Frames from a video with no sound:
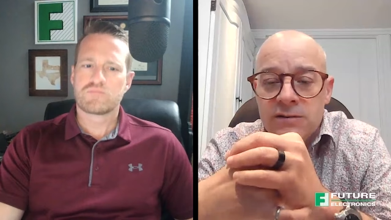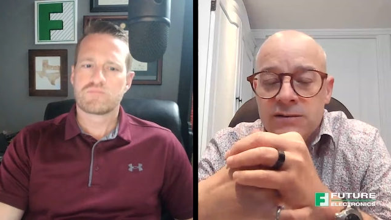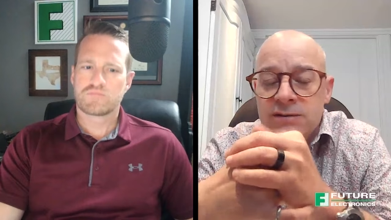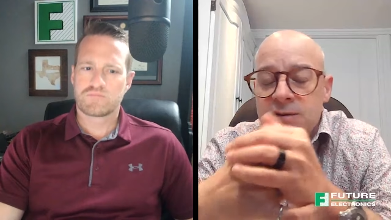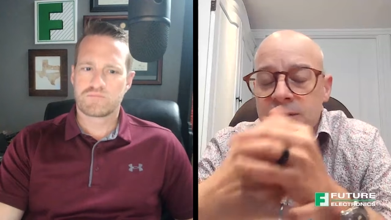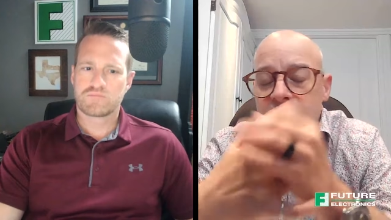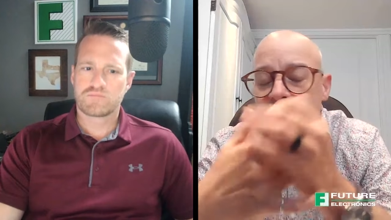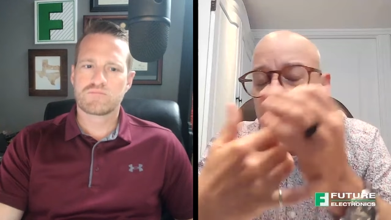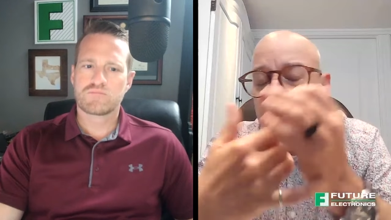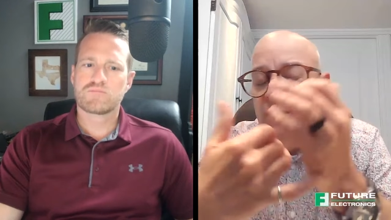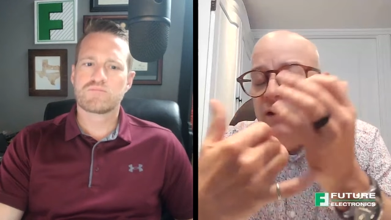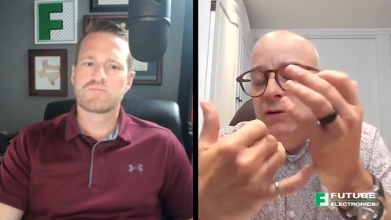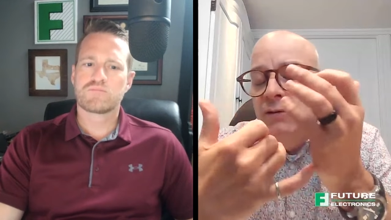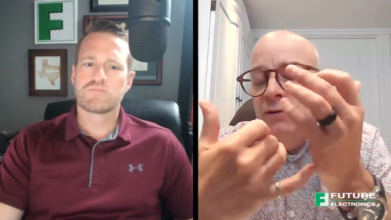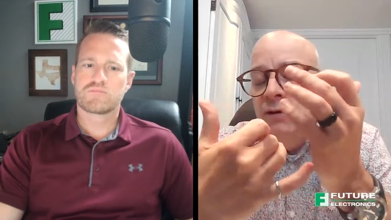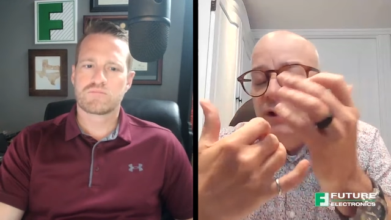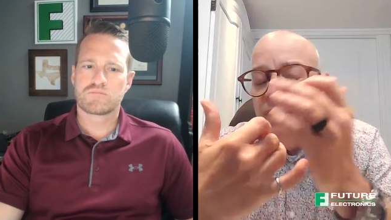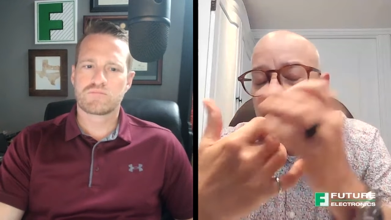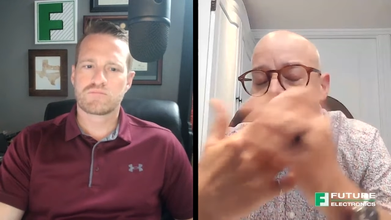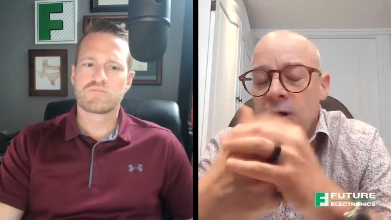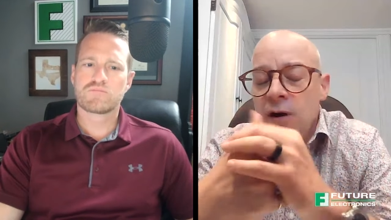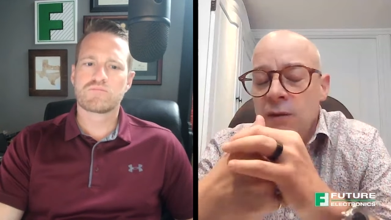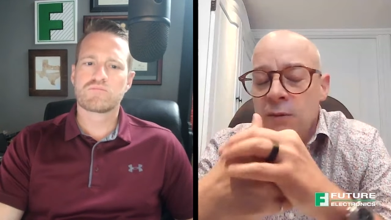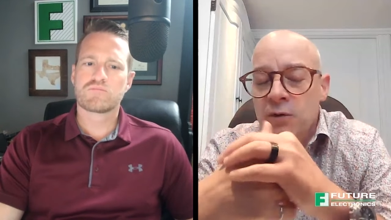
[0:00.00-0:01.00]
Speaker 1: say you know
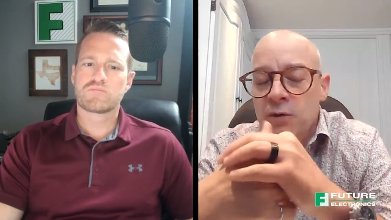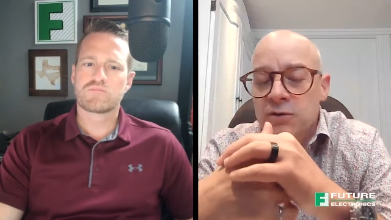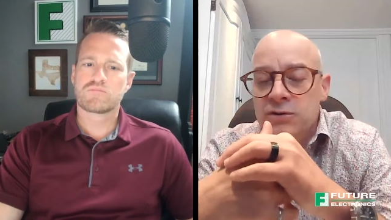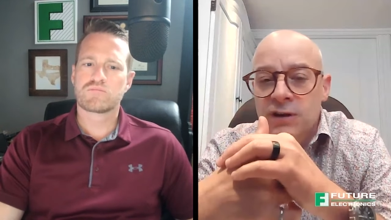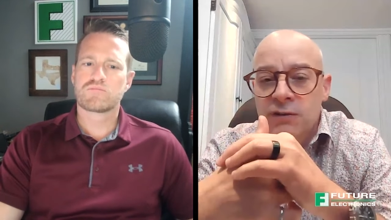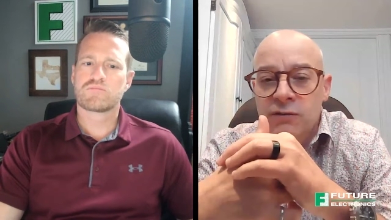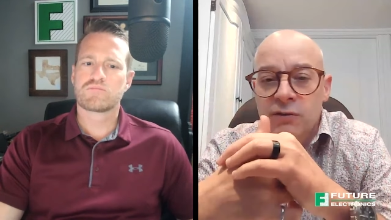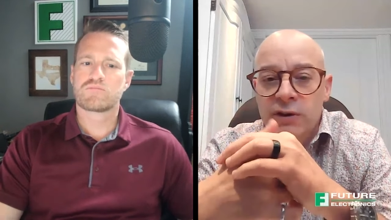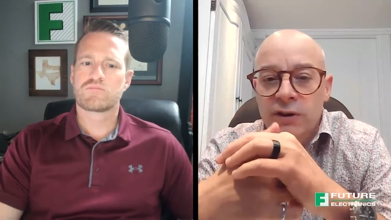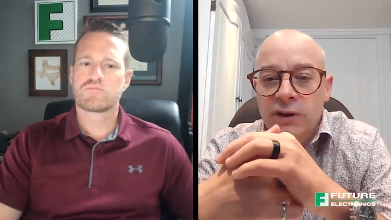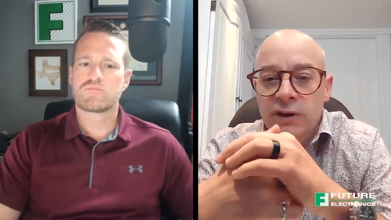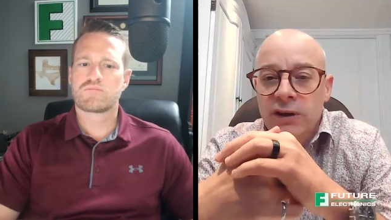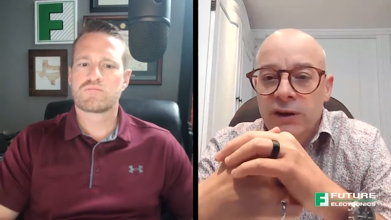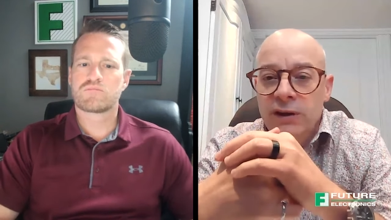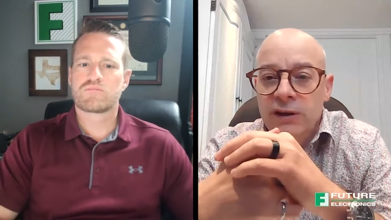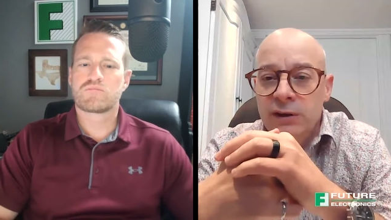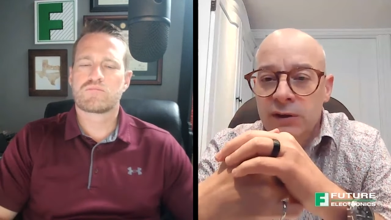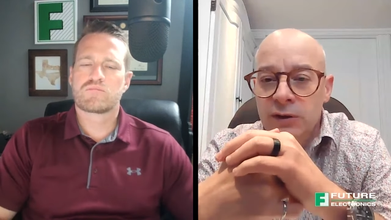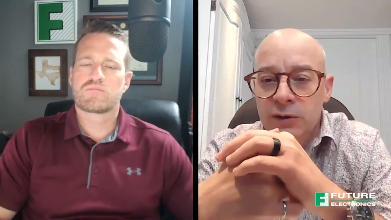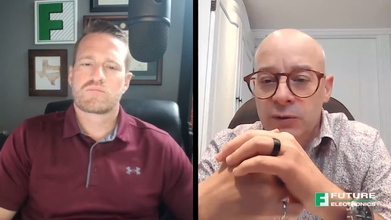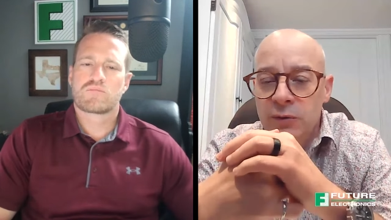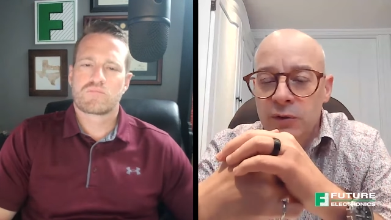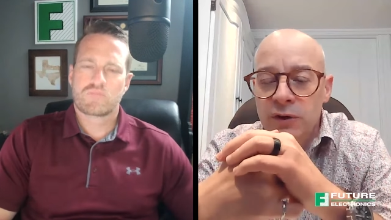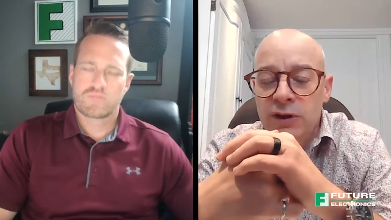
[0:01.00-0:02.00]
like almost everything.
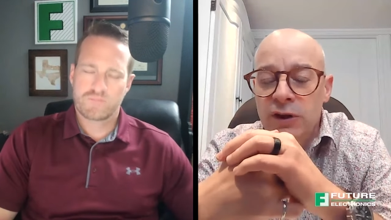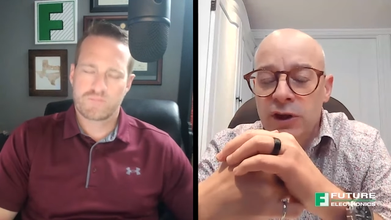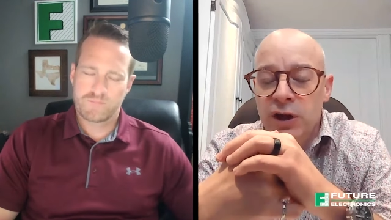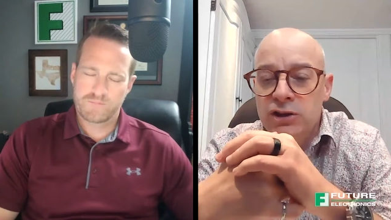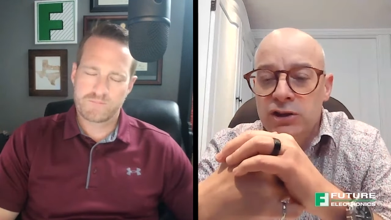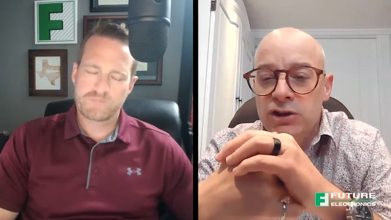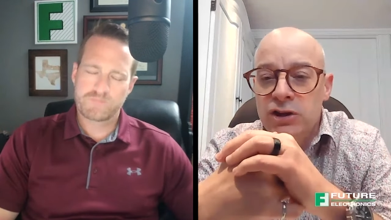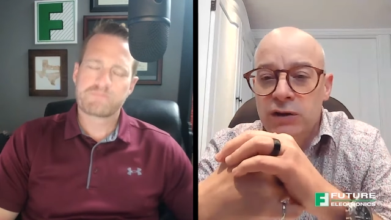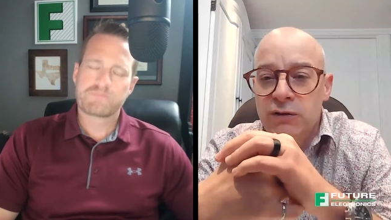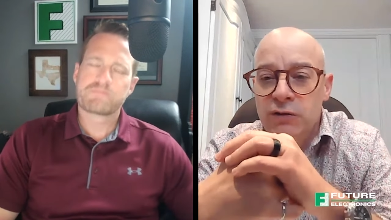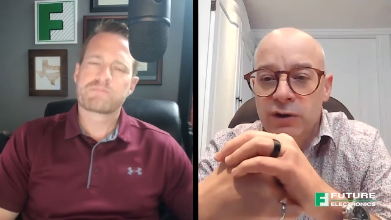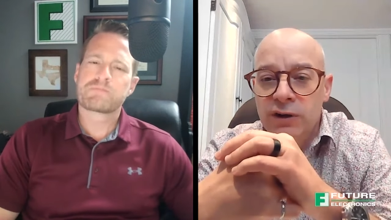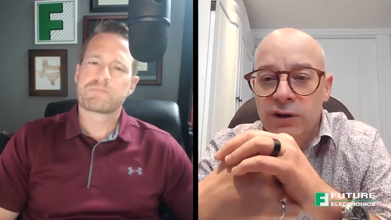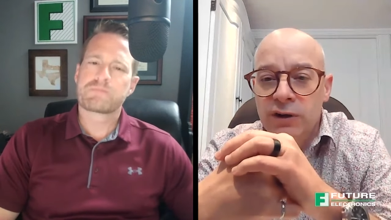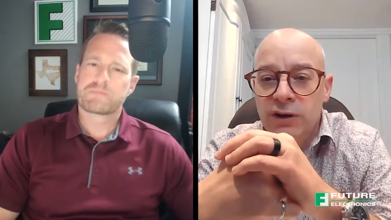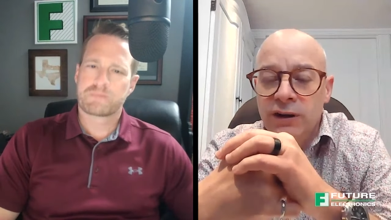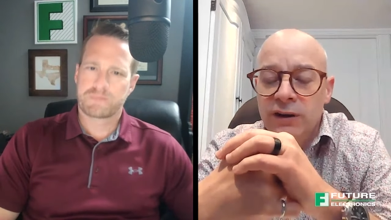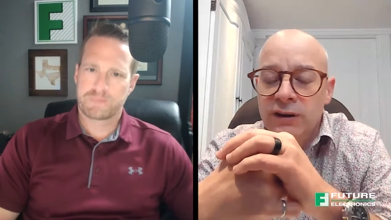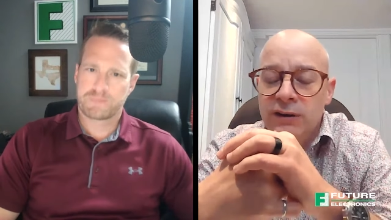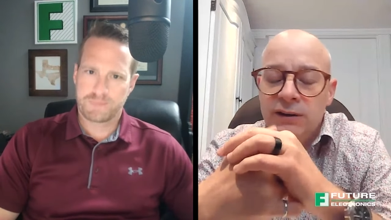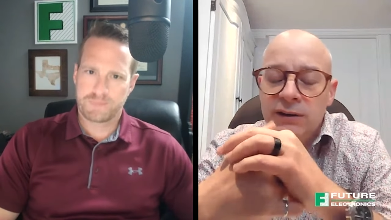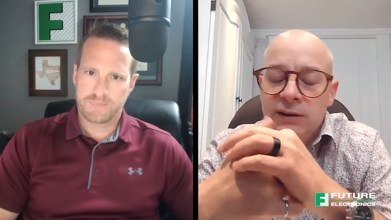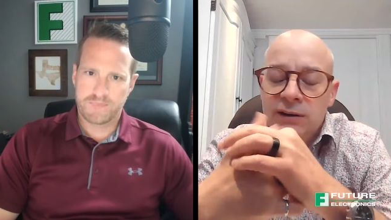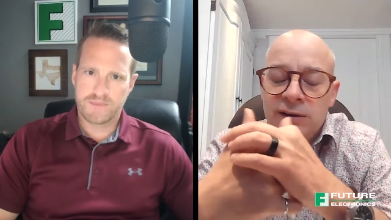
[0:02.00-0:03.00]
You know we touch
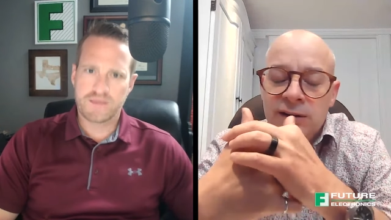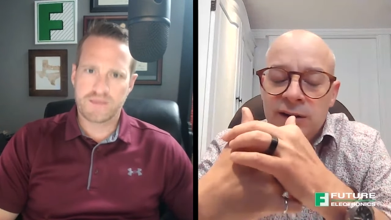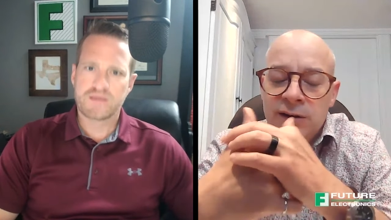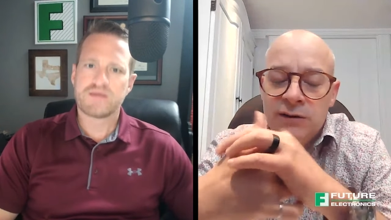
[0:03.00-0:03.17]
everything.